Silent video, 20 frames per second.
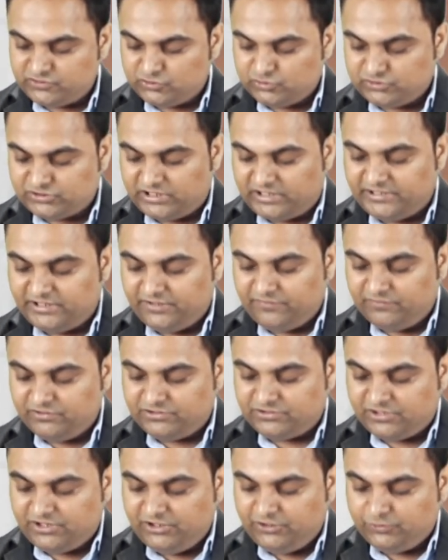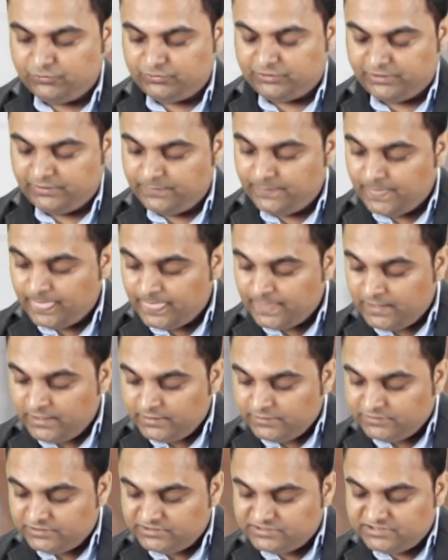So starting with 3 Newton,
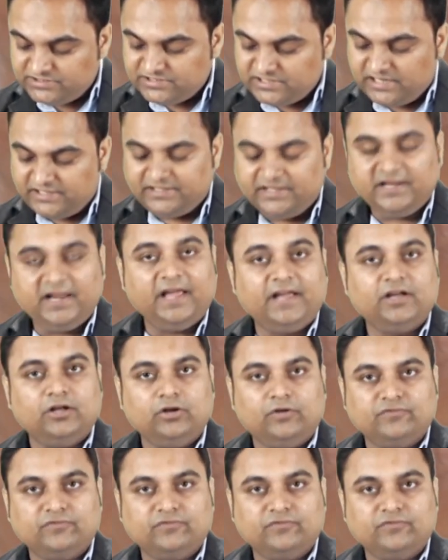this is at an angle